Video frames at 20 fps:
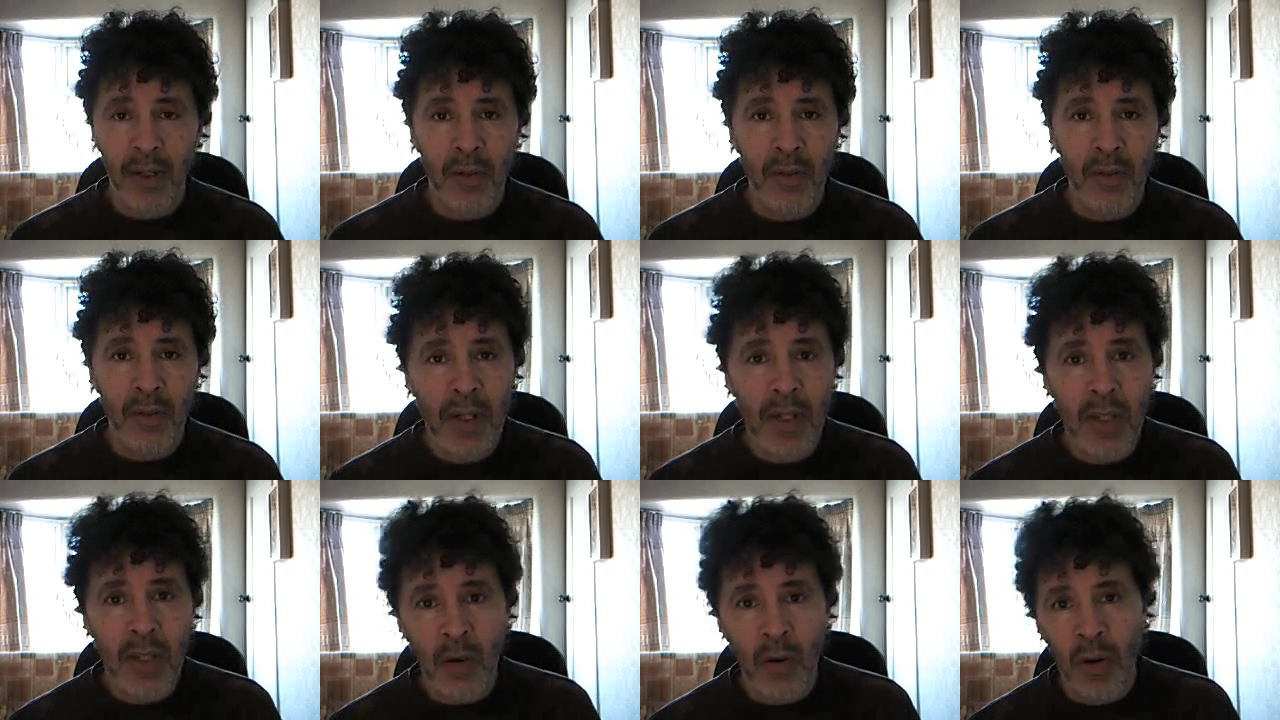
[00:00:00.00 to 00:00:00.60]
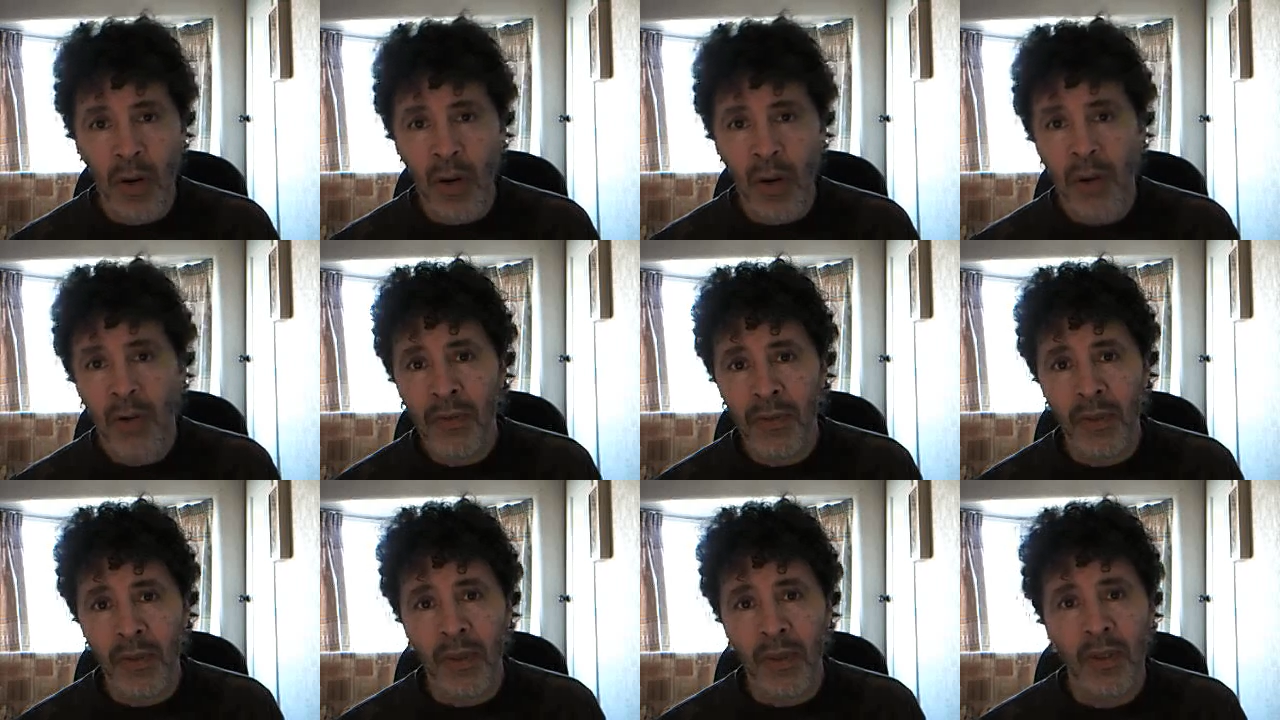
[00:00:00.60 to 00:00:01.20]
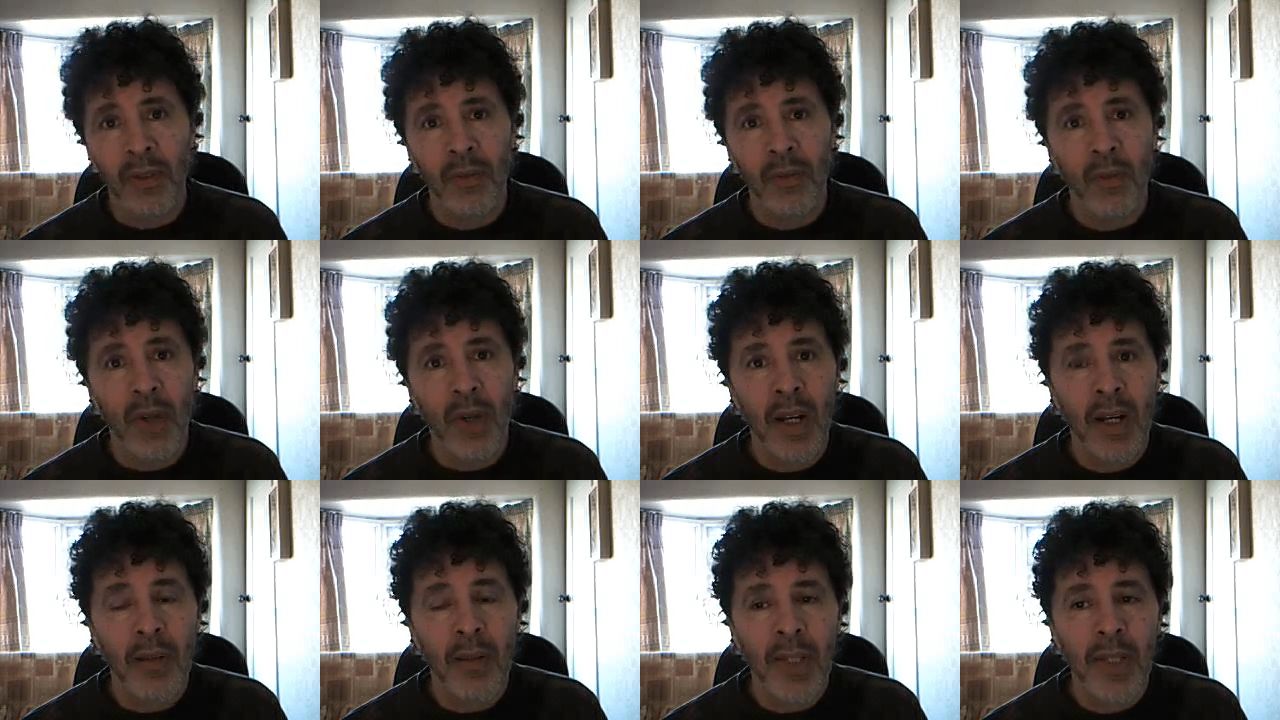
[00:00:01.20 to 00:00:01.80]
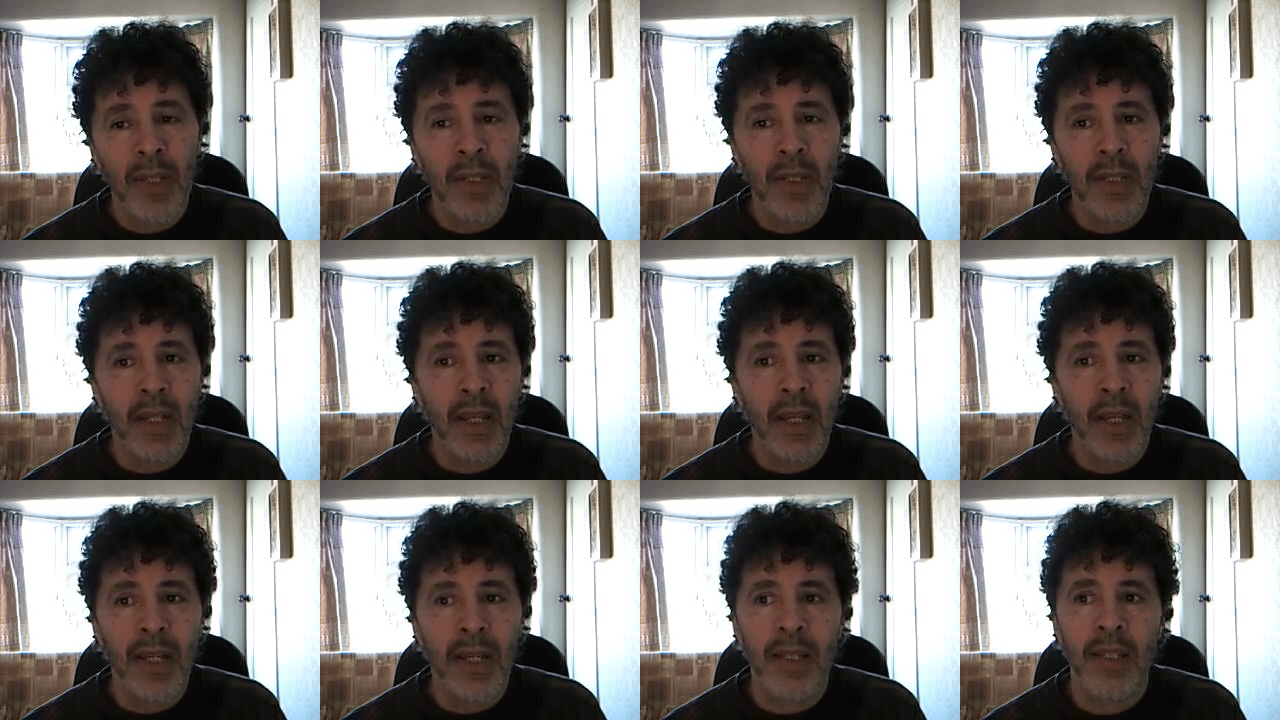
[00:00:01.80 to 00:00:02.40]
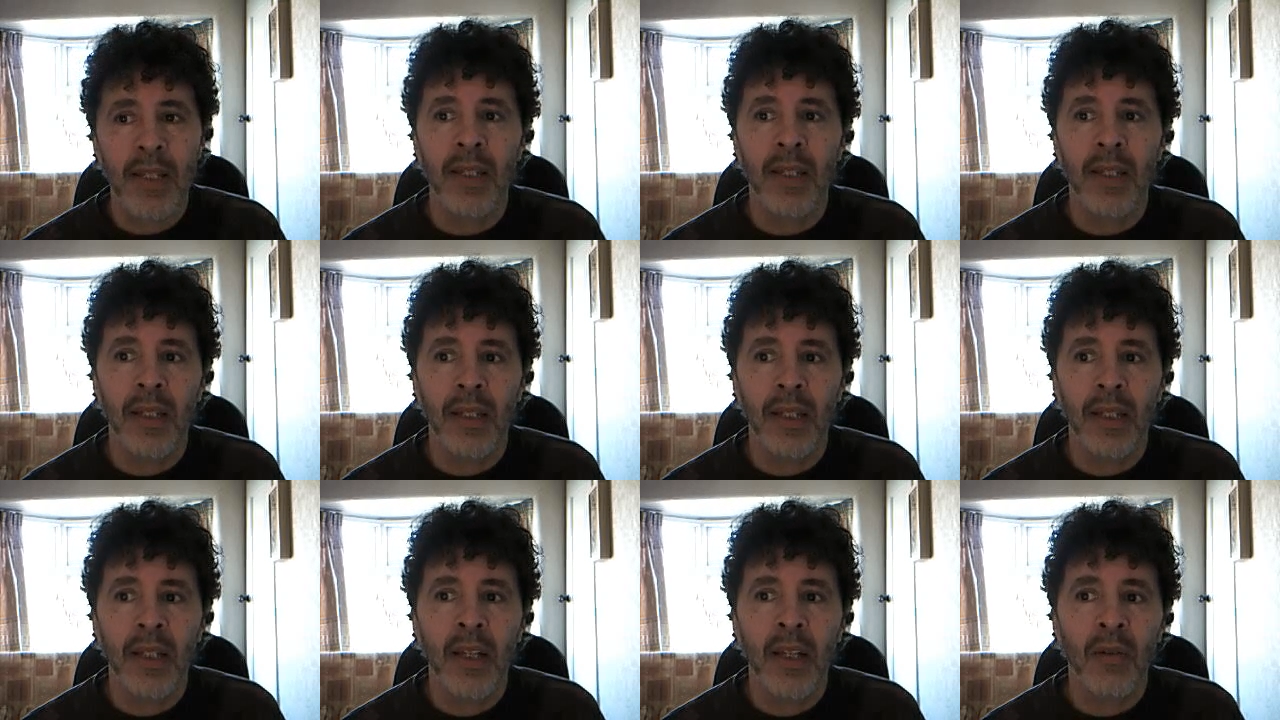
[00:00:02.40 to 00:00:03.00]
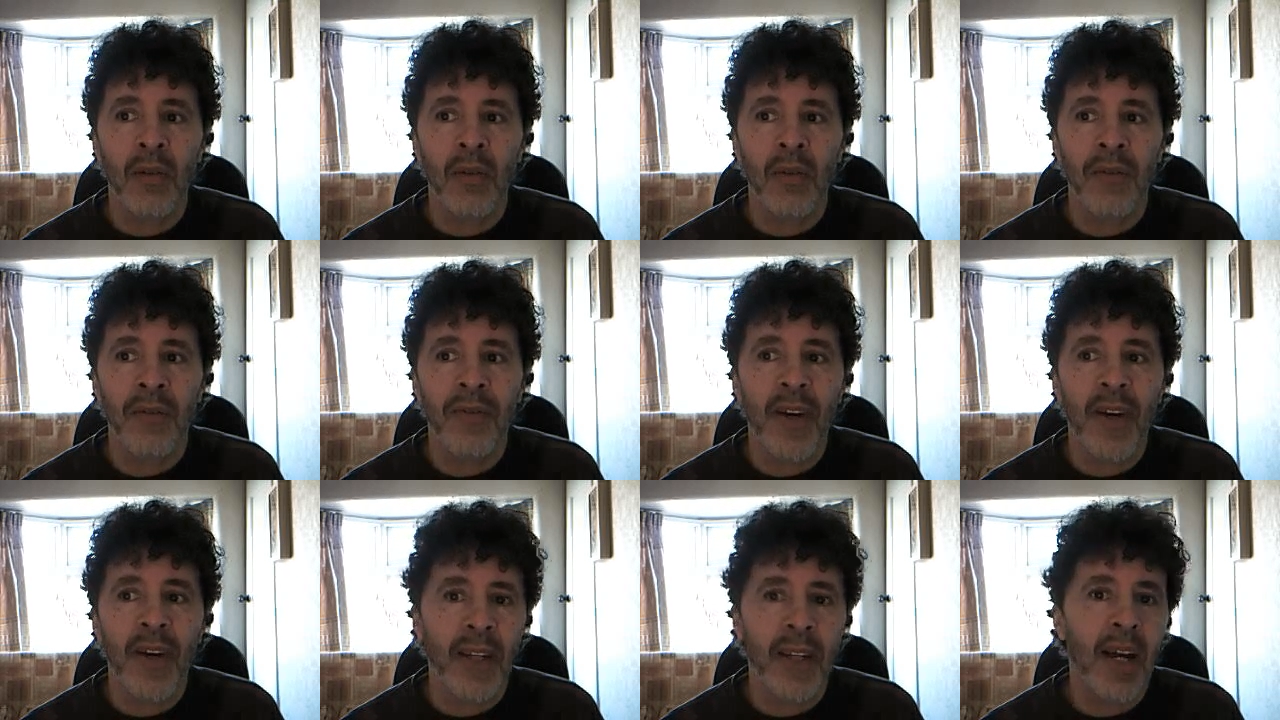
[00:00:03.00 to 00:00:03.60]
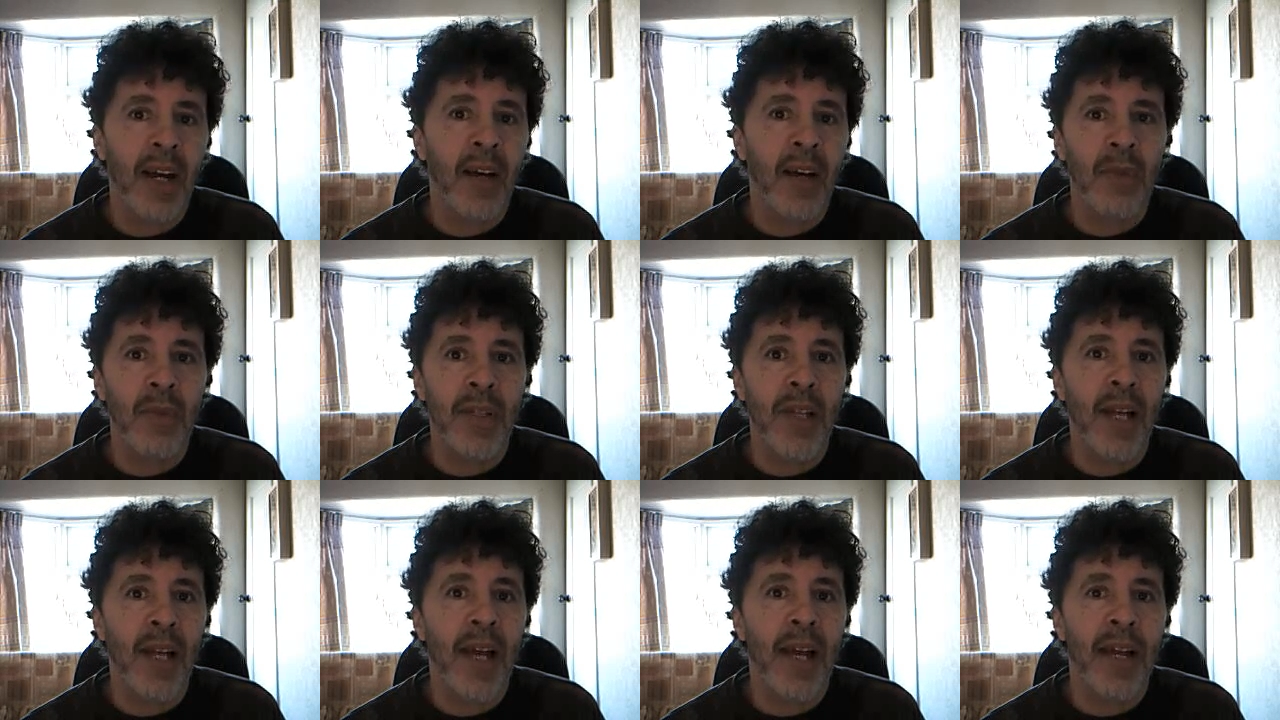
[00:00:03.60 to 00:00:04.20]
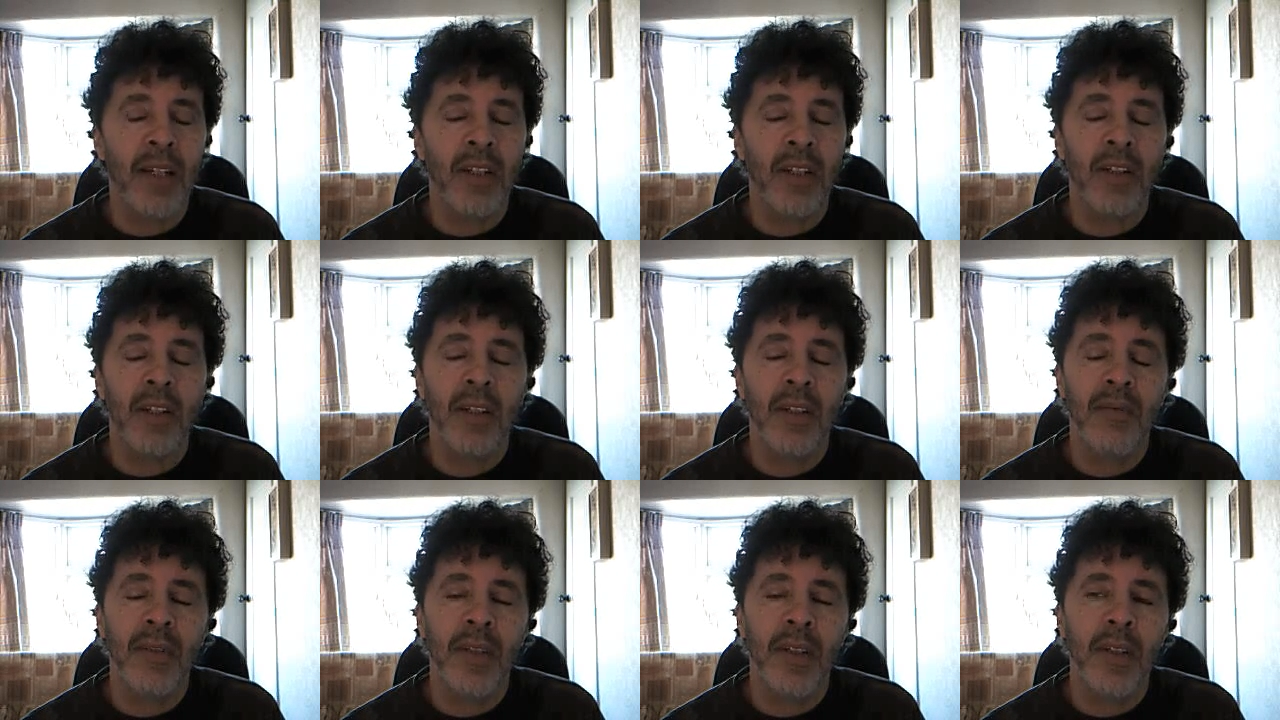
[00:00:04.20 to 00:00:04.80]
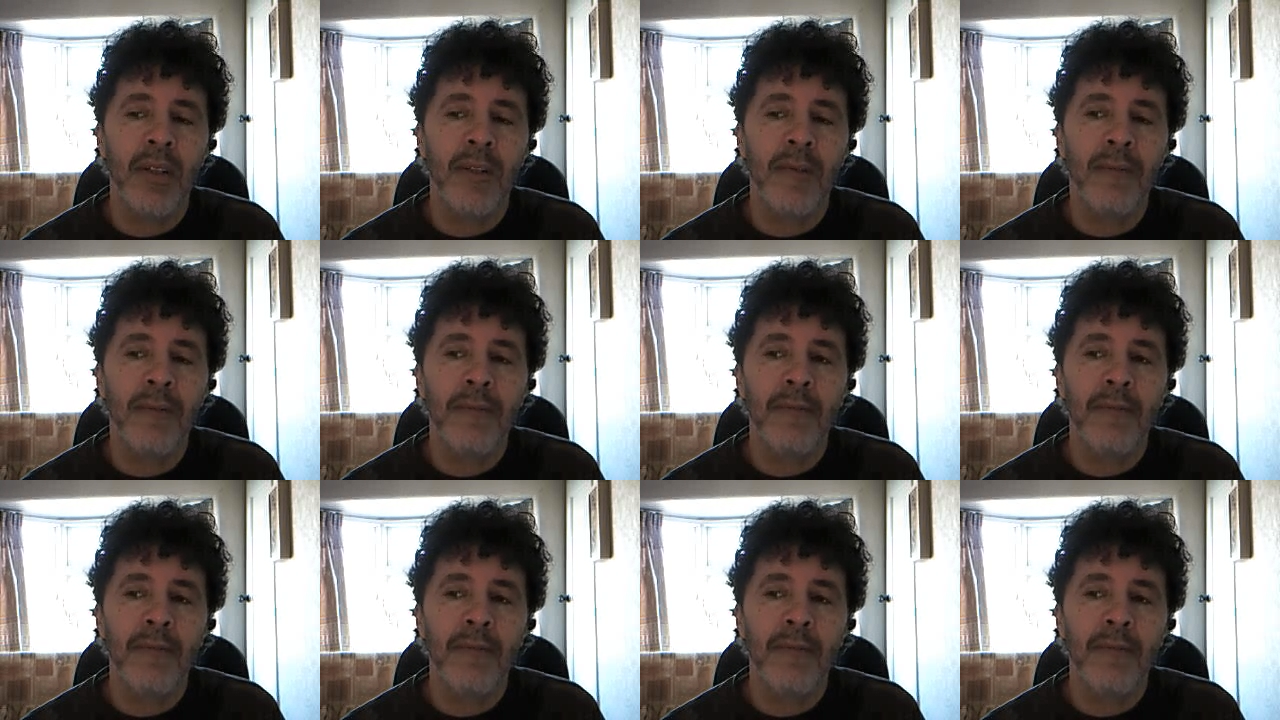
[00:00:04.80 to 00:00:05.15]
It's so awful what happened to these kids, and the fact that I was that age and everything.